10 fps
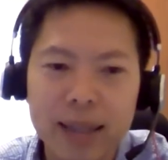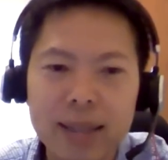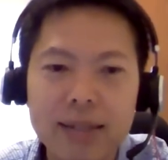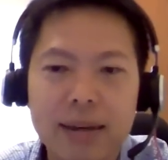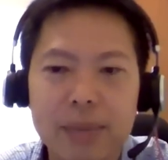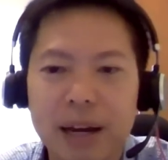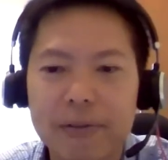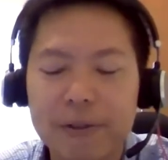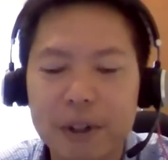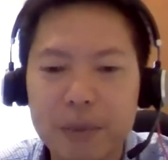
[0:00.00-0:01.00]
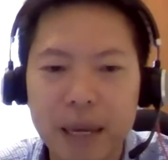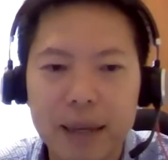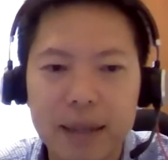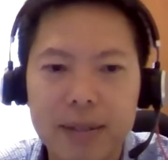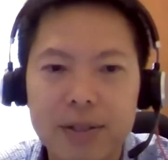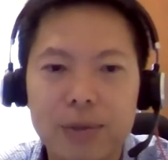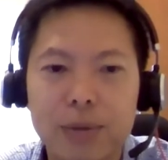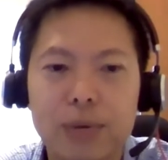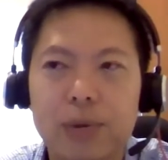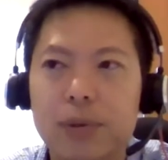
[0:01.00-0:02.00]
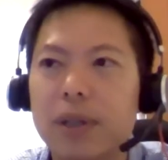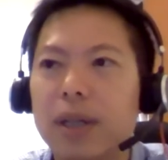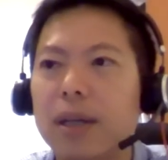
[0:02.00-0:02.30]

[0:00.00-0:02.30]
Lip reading: And these are by filmmakers who